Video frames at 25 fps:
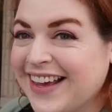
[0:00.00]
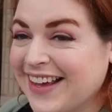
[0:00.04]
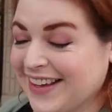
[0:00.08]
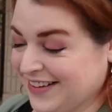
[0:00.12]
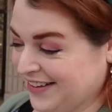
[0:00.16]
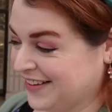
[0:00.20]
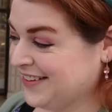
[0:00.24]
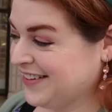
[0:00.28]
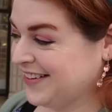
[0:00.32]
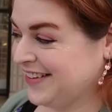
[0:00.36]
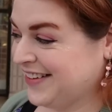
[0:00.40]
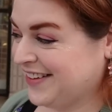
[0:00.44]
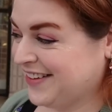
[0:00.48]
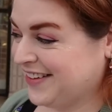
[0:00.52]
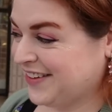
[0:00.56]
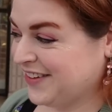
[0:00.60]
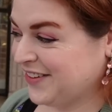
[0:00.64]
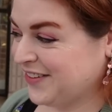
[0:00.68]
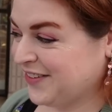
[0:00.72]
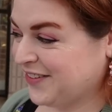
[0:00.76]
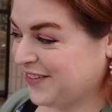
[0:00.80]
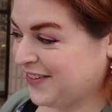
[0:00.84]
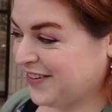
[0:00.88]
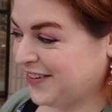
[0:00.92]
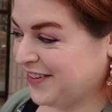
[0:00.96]

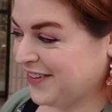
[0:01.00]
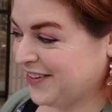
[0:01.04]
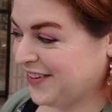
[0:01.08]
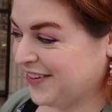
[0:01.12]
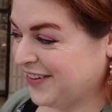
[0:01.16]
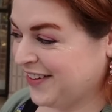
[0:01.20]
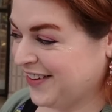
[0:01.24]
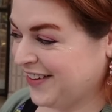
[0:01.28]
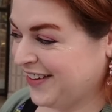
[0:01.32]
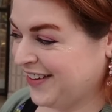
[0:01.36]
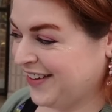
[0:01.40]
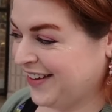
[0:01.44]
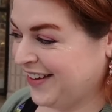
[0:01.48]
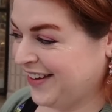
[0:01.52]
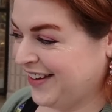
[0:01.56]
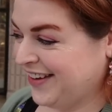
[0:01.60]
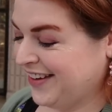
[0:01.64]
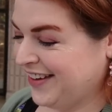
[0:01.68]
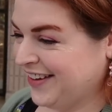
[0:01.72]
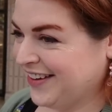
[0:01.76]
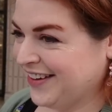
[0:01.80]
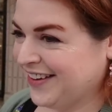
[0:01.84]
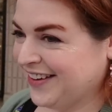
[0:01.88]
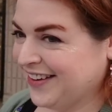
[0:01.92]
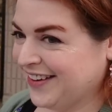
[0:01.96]

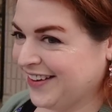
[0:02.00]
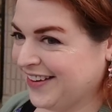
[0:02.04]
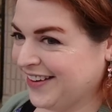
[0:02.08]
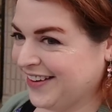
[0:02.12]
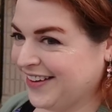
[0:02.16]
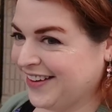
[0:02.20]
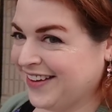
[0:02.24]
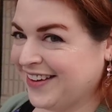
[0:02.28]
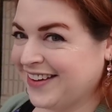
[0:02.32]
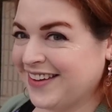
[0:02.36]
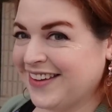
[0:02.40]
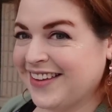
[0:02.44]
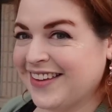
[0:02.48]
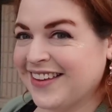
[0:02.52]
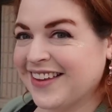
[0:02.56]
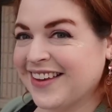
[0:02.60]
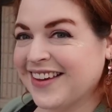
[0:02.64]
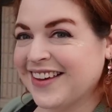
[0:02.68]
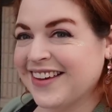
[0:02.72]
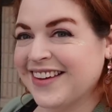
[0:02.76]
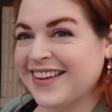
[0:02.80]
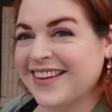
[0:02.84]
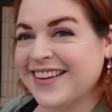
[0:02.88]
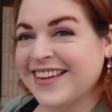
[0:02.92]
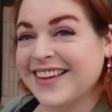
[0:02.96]

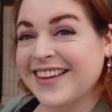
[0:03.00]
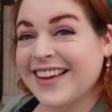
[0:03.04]
No words are spoken by the person on screen.